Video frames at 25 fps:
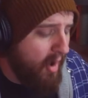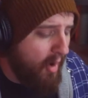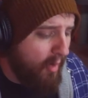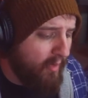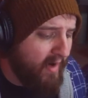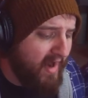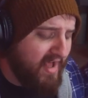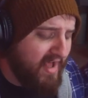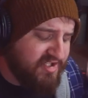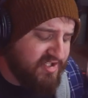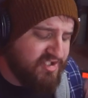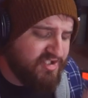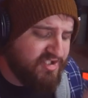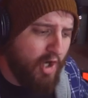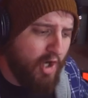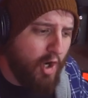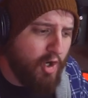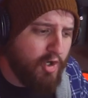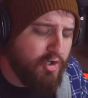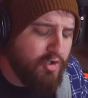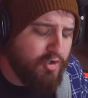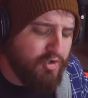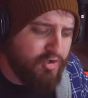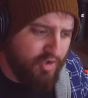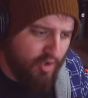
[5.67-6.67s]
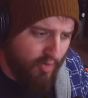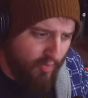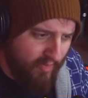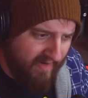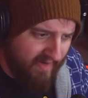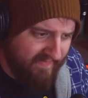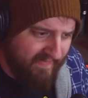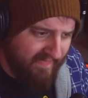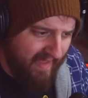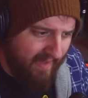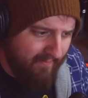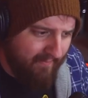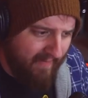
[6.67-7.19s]
When I started
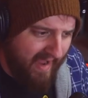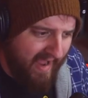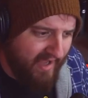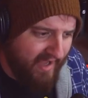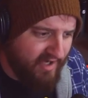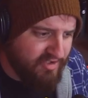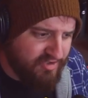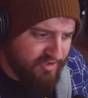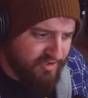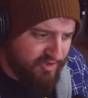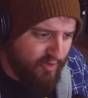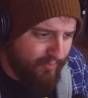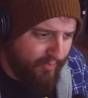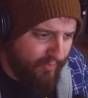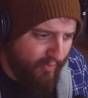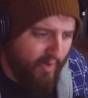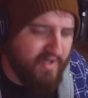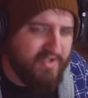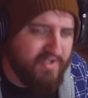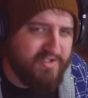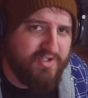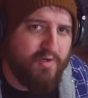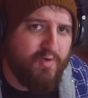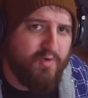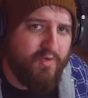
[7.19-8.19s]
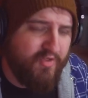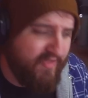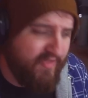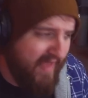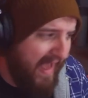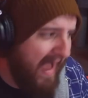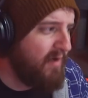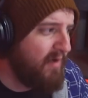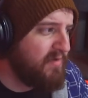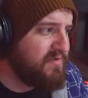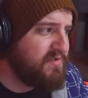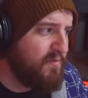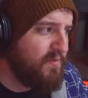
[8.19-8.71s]
doing them, I had 2.2
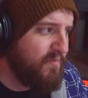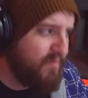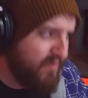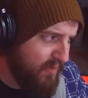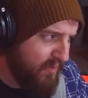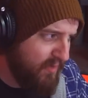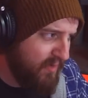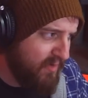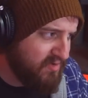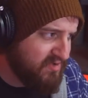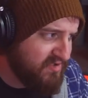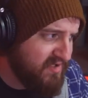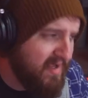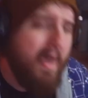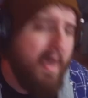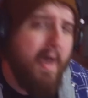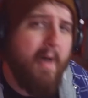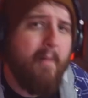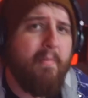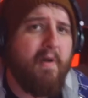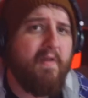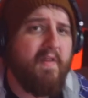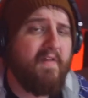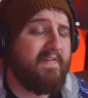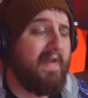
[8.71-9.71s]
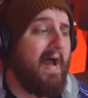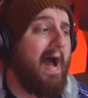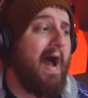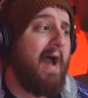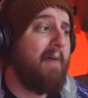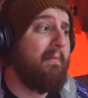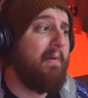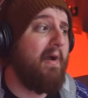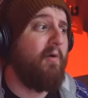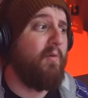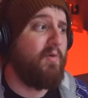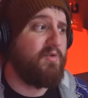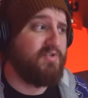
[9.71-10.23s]
thousand viewers. By the
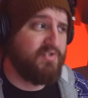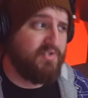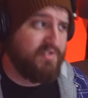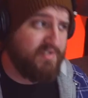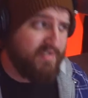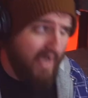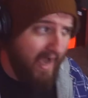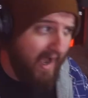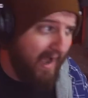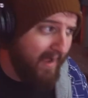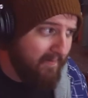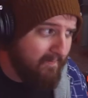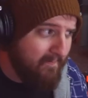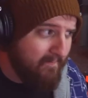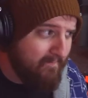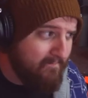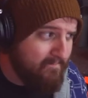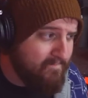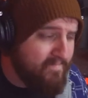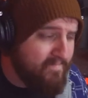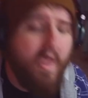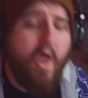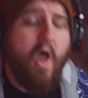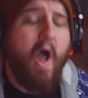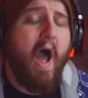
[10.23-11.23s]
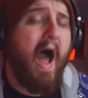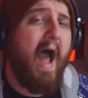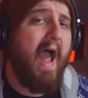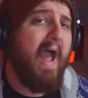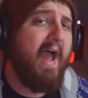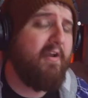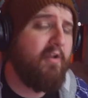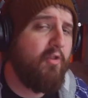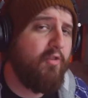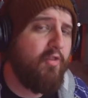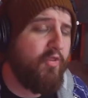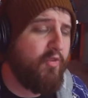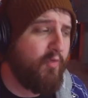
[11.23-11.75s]
time I was done, I
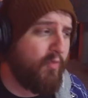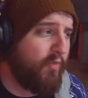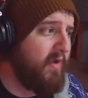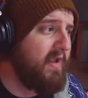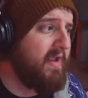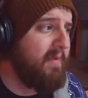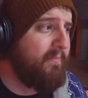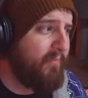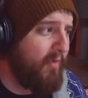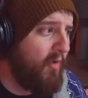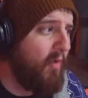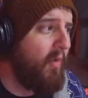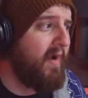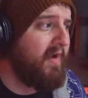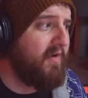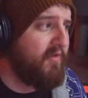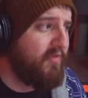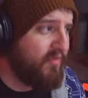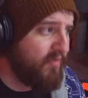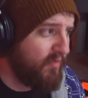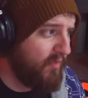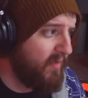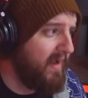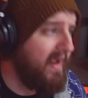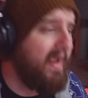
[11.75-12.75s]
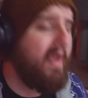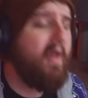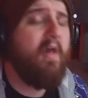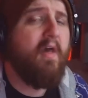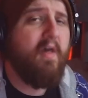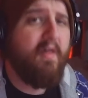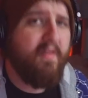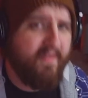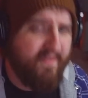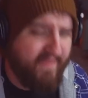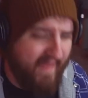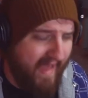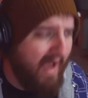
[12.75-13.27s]
had
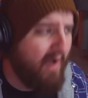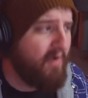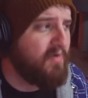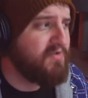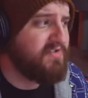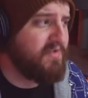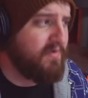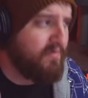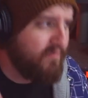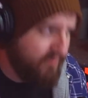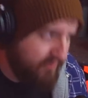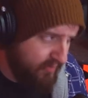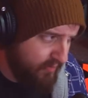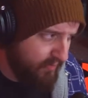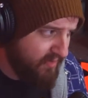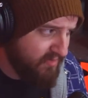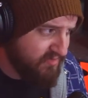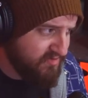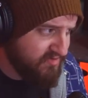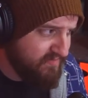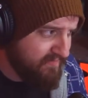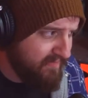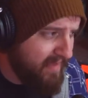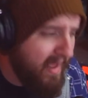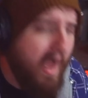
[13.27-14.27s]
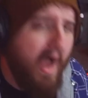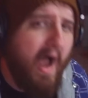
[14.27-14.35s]
3.3 thousand viewers.